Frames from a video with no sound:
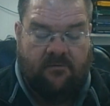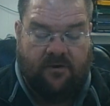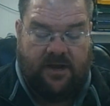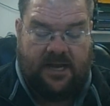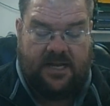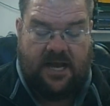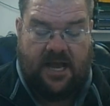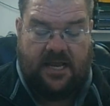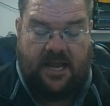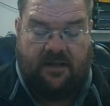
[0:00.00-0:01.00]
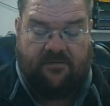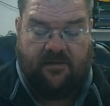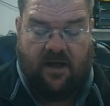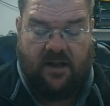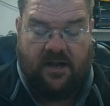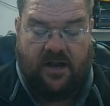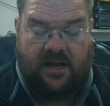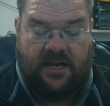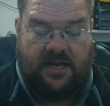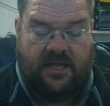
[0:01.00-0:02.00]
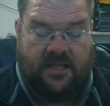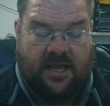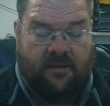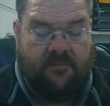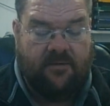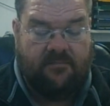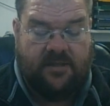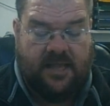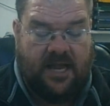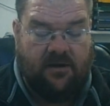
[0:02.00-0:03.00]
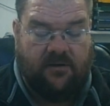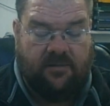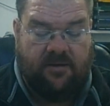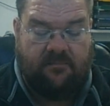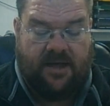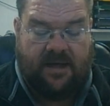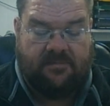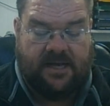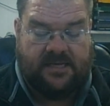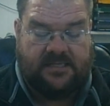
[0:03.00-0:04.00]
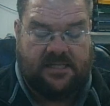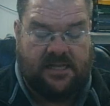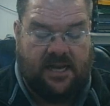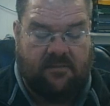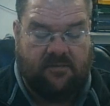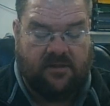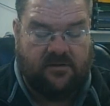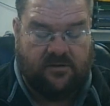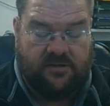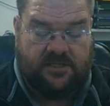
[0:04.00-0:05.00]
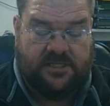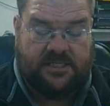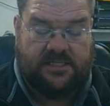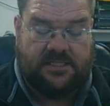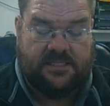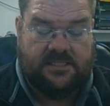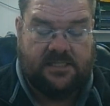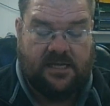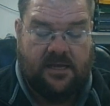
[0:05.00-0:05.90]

for he had not yet fallen on any of them, but they had only been baptized in the name of the Lord Jesus.